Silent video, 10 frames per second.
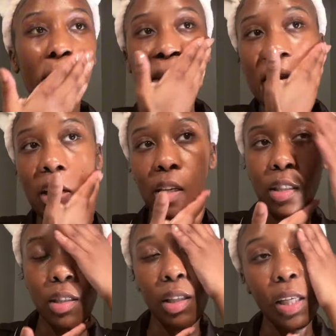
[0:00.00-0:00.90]
and it
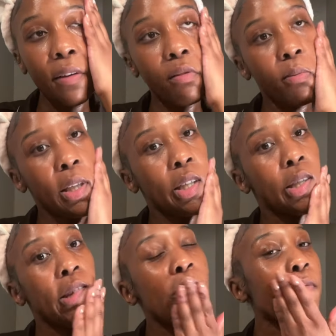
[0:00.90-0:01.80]
just leaves my
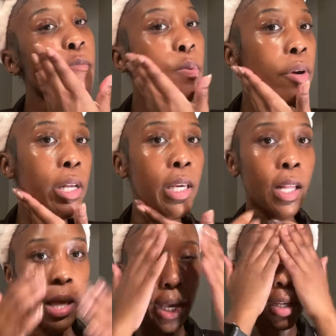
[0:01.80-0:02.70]
skin really
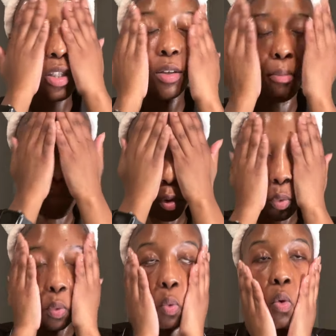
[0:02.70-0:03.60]
like
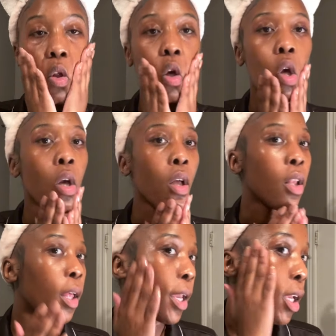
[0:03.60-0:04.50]
smooth
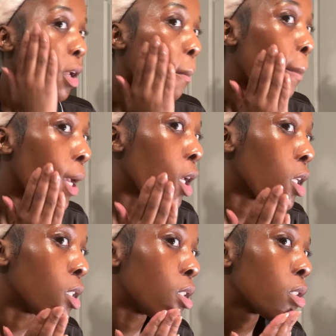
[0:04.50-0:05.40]
like my
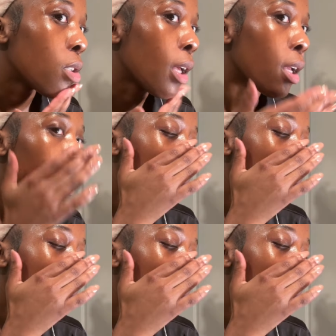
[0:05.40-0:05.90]
like